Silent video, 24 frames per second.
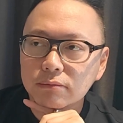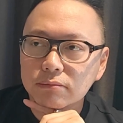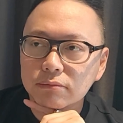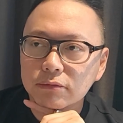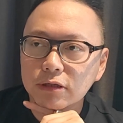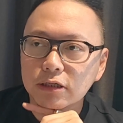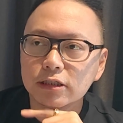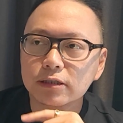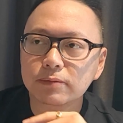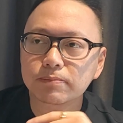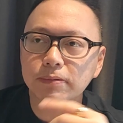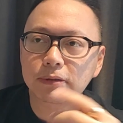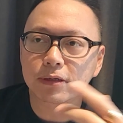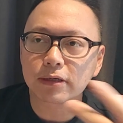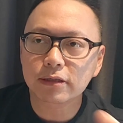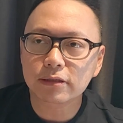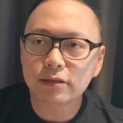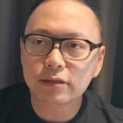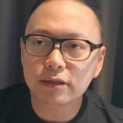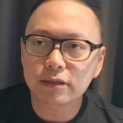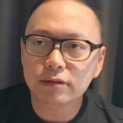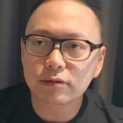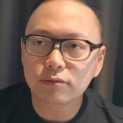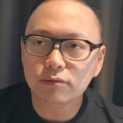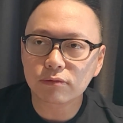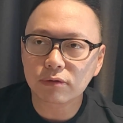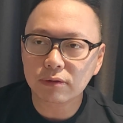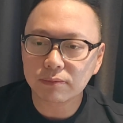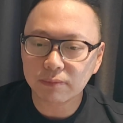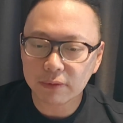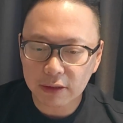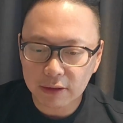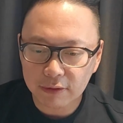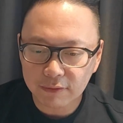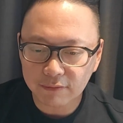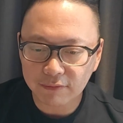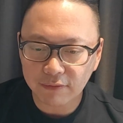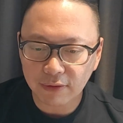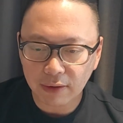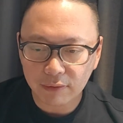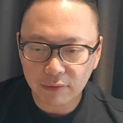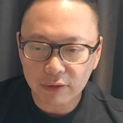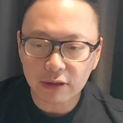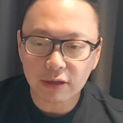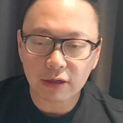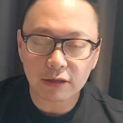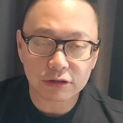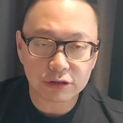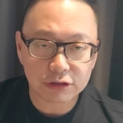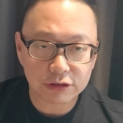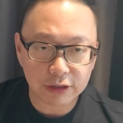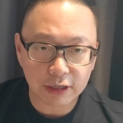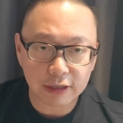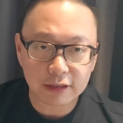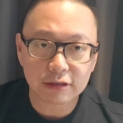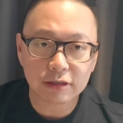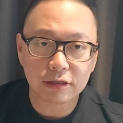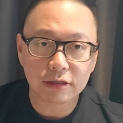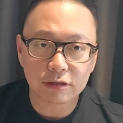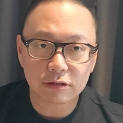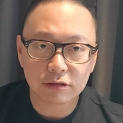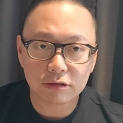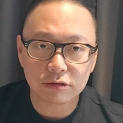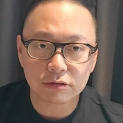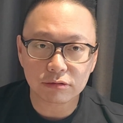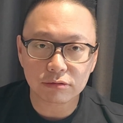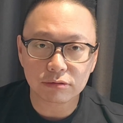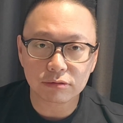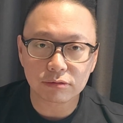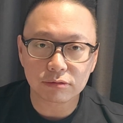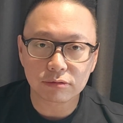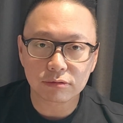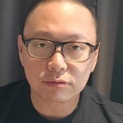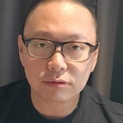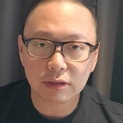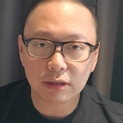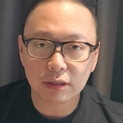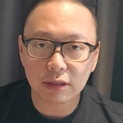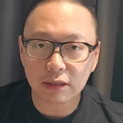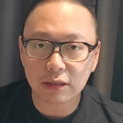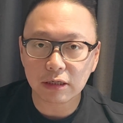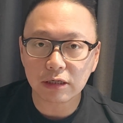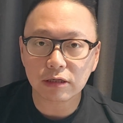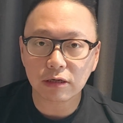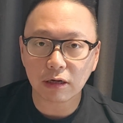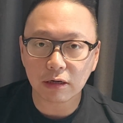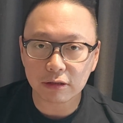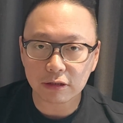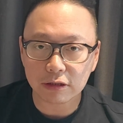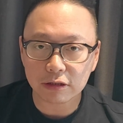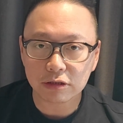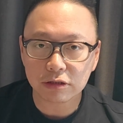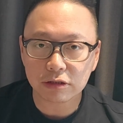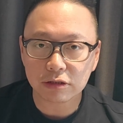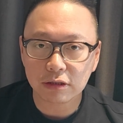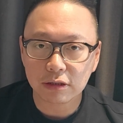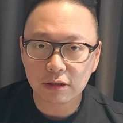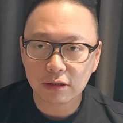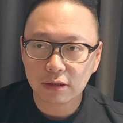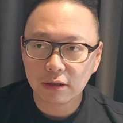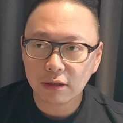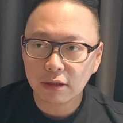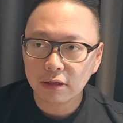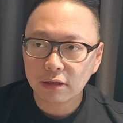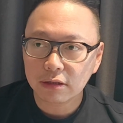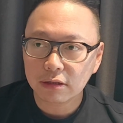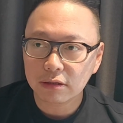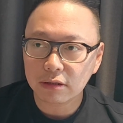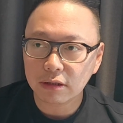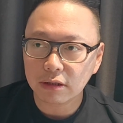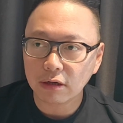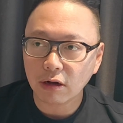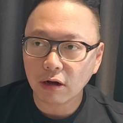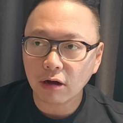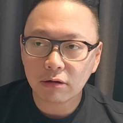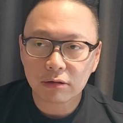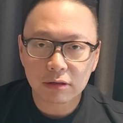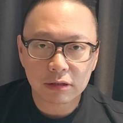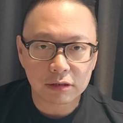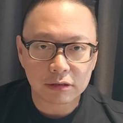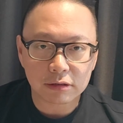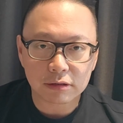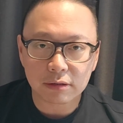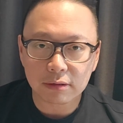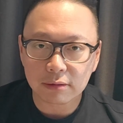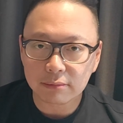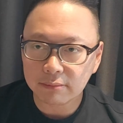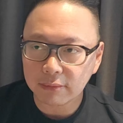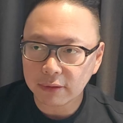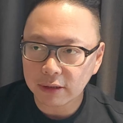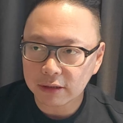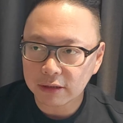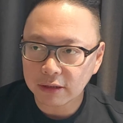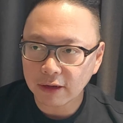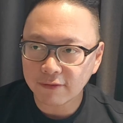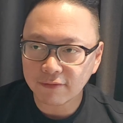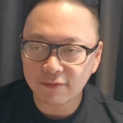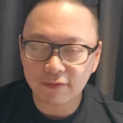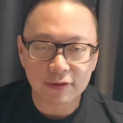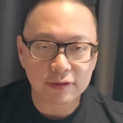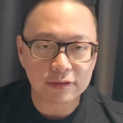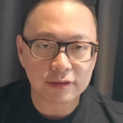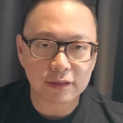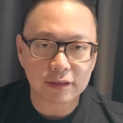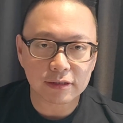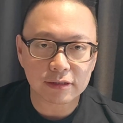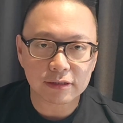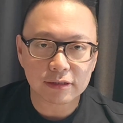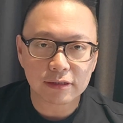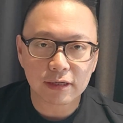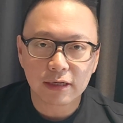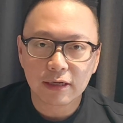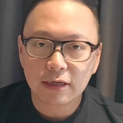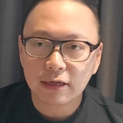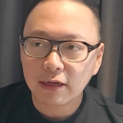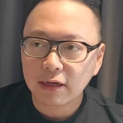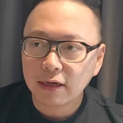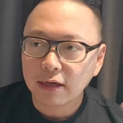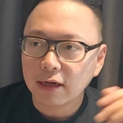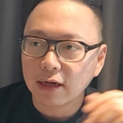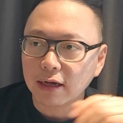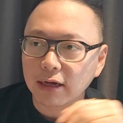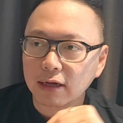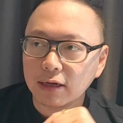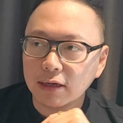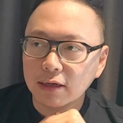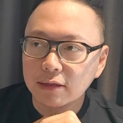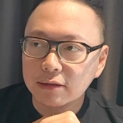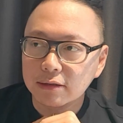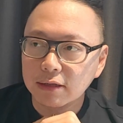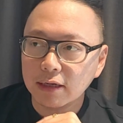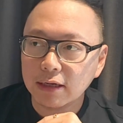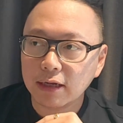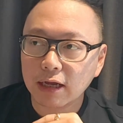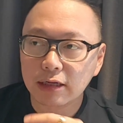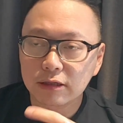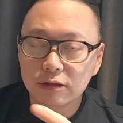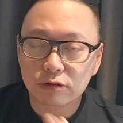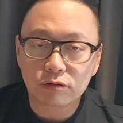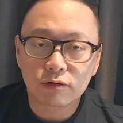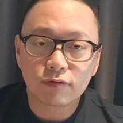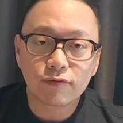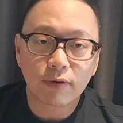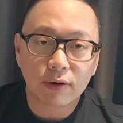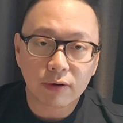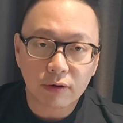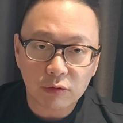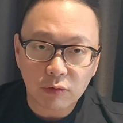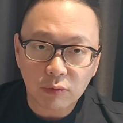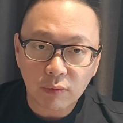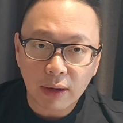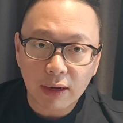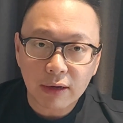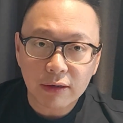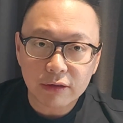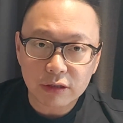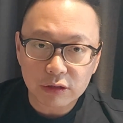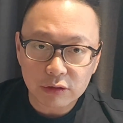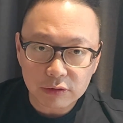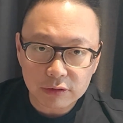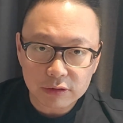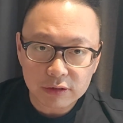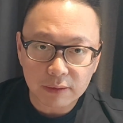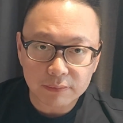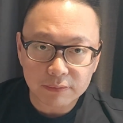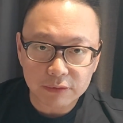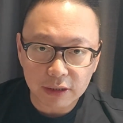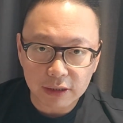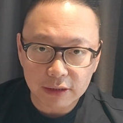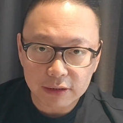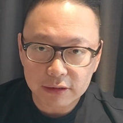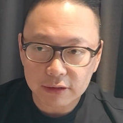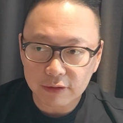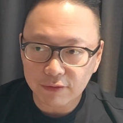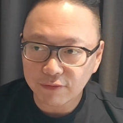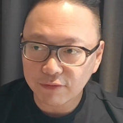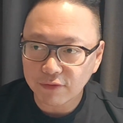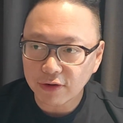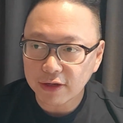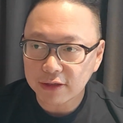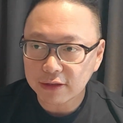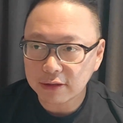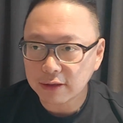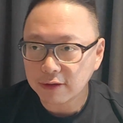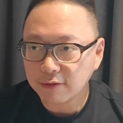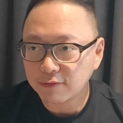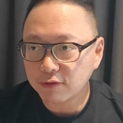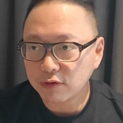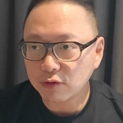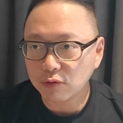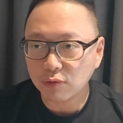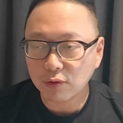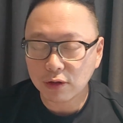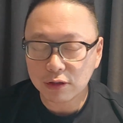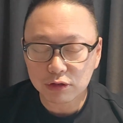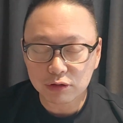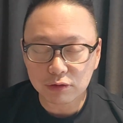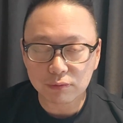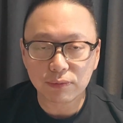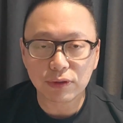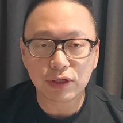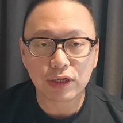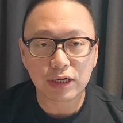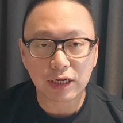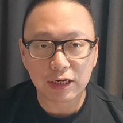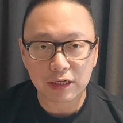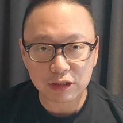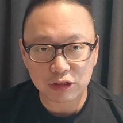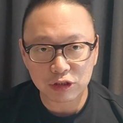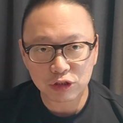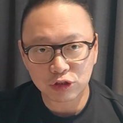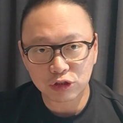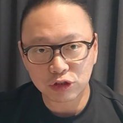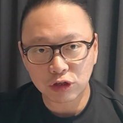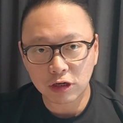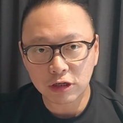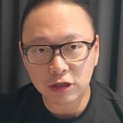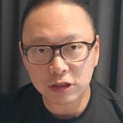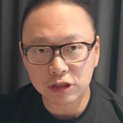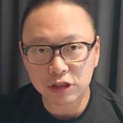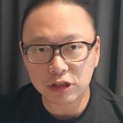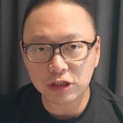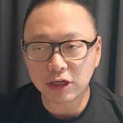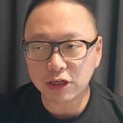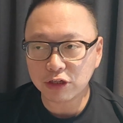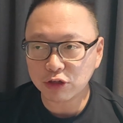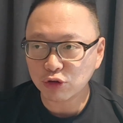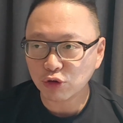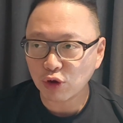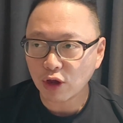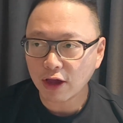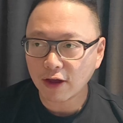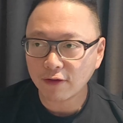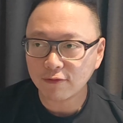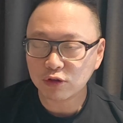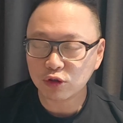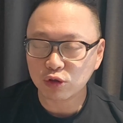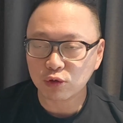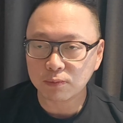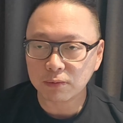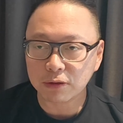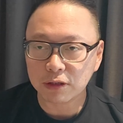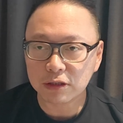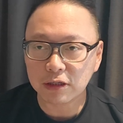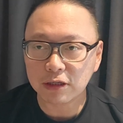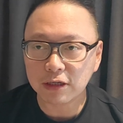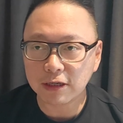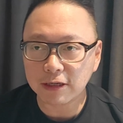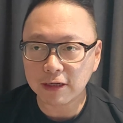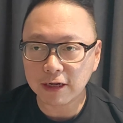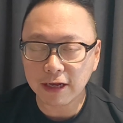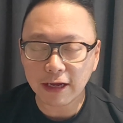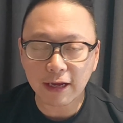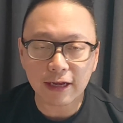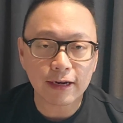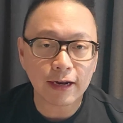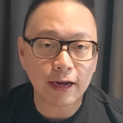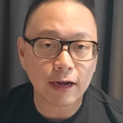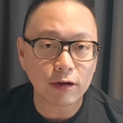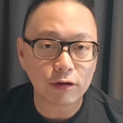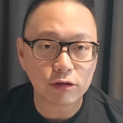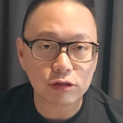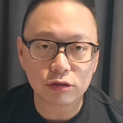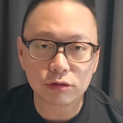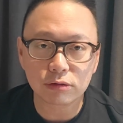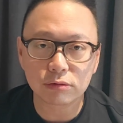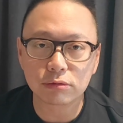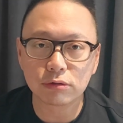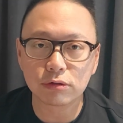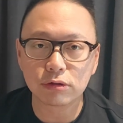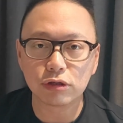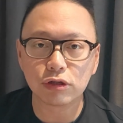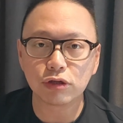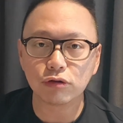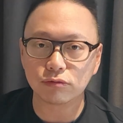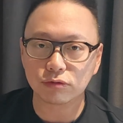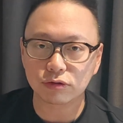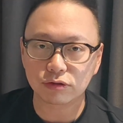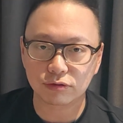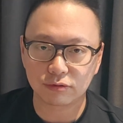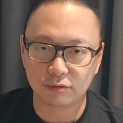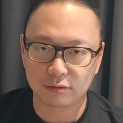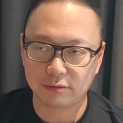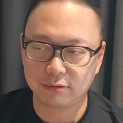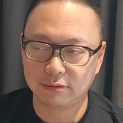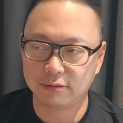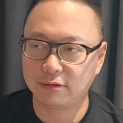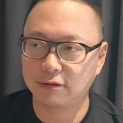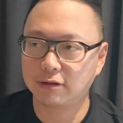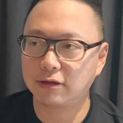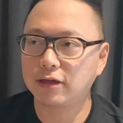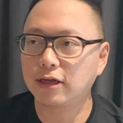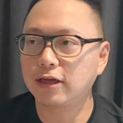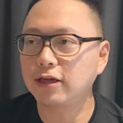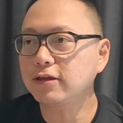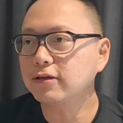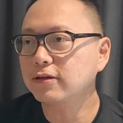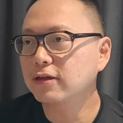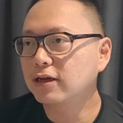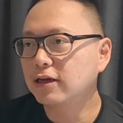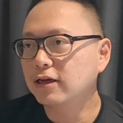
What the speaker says: this person will be very attracted to hidden knowledge, the occult, the metaphysics. They can do very well in those subjects. In fact, if you want to be an astrologer and you have Jupiter in the 8th house, good news. Okay.